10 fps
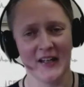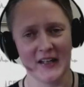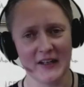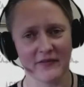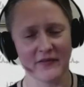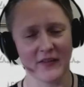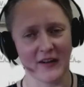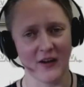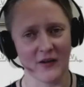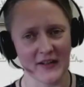If,
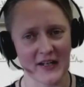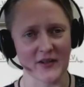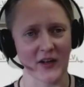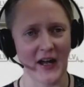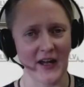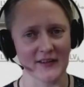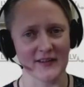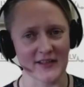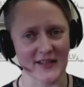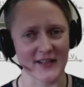on the other hand,
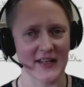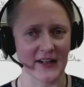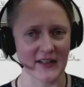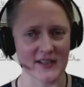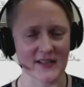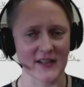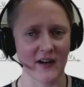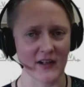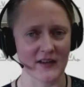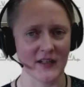this attack is
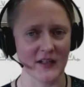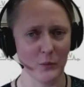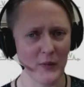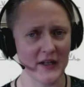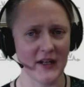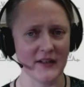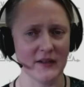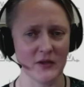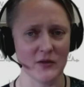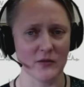targeting many
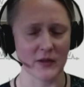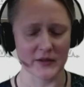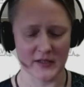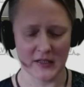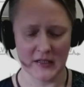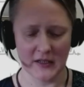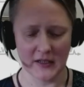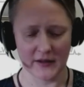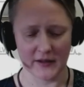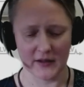individuals,
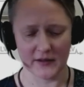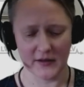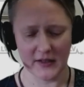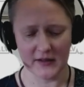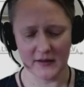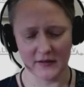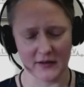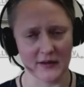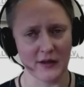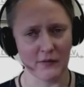then
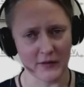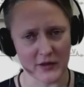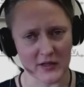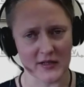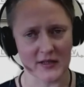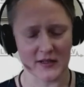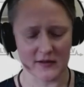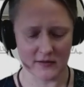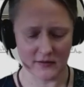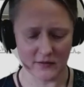if we
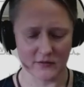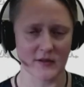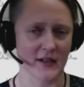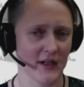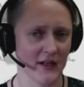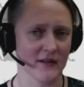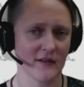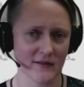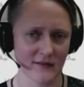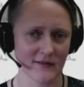just use again
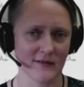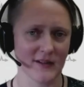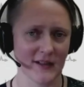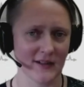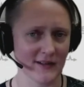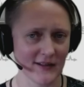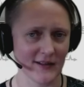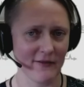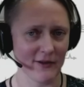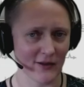the
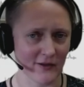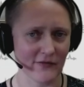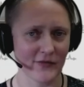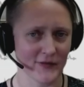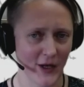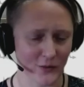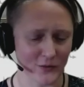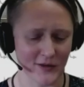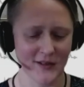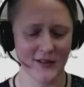level of doubt,